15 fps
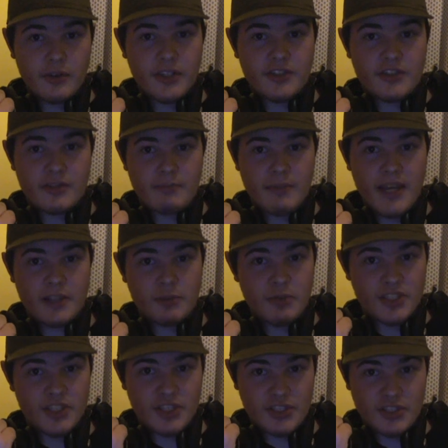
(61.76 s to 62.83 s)
audience in mind,
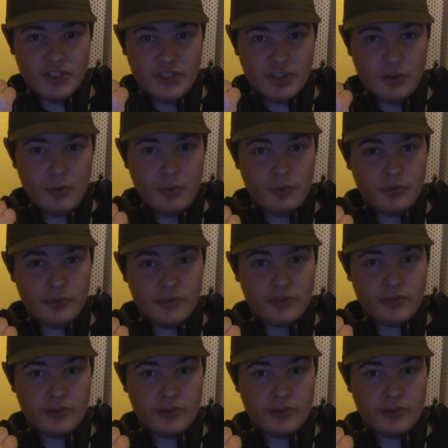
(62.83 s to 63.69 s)
which is for